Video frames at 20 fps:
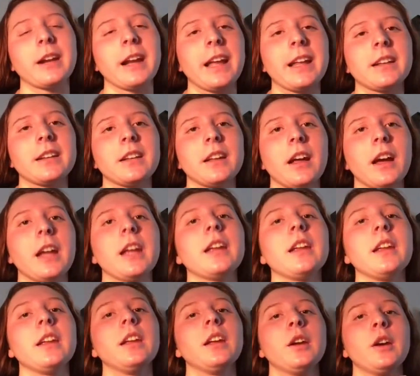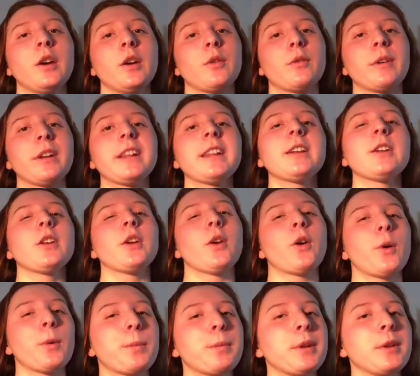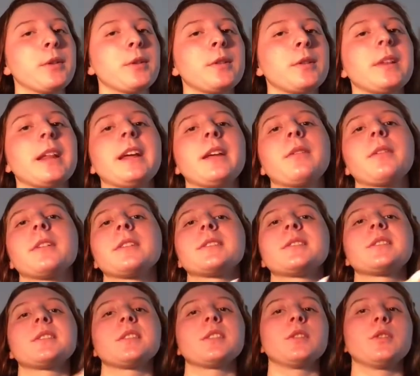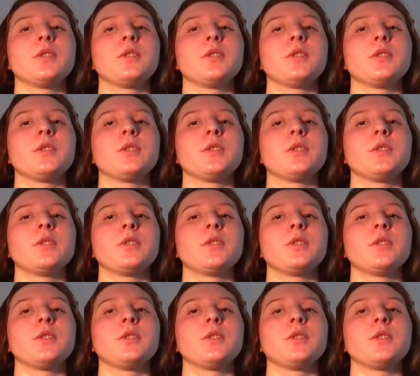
And I really hope you like this